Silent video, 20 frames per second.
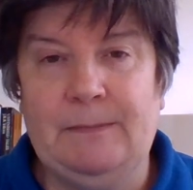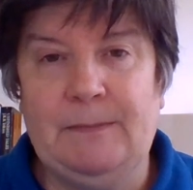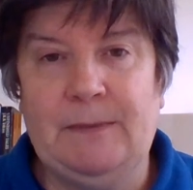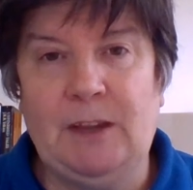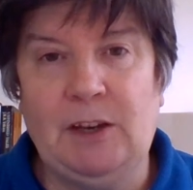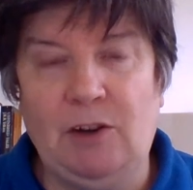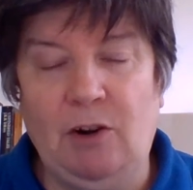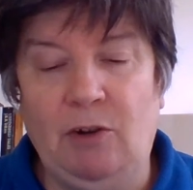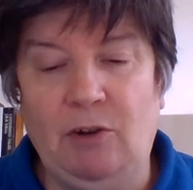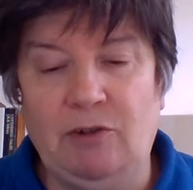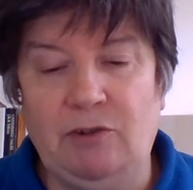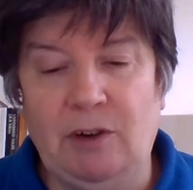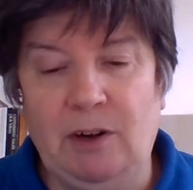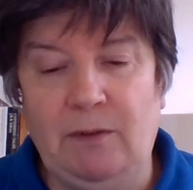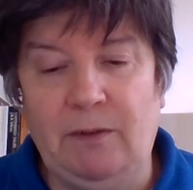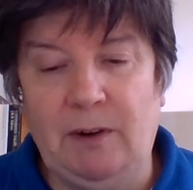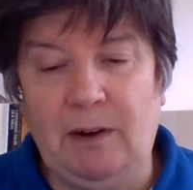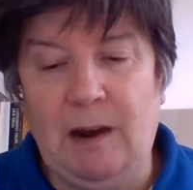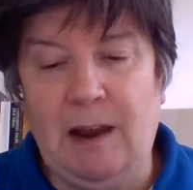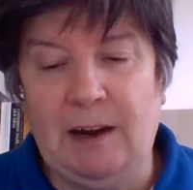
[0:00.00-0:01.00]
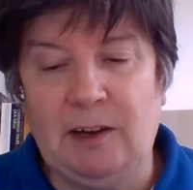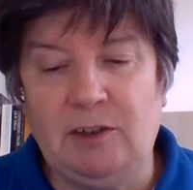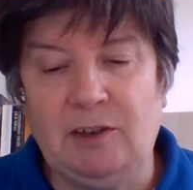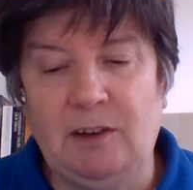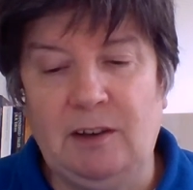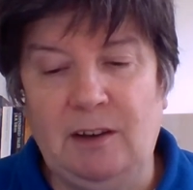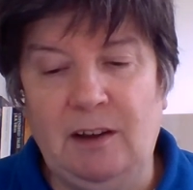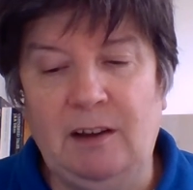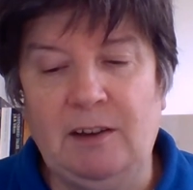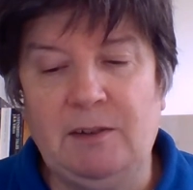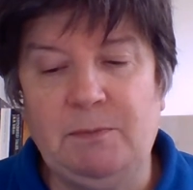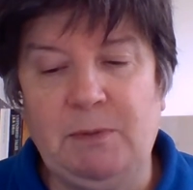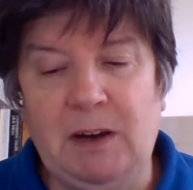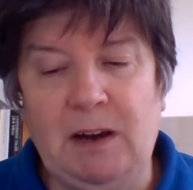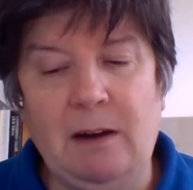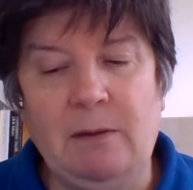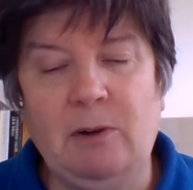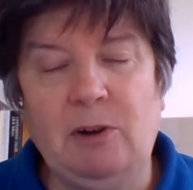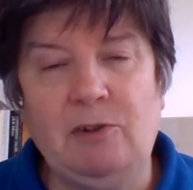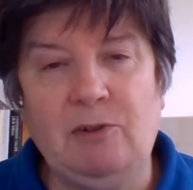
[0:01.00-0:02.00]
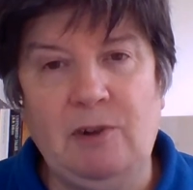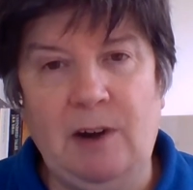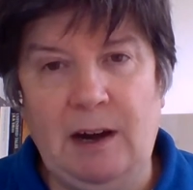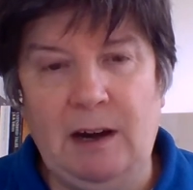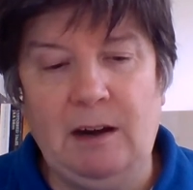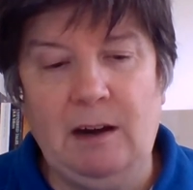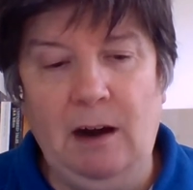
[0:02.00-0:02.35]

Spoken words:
The doctrine of election thus became a great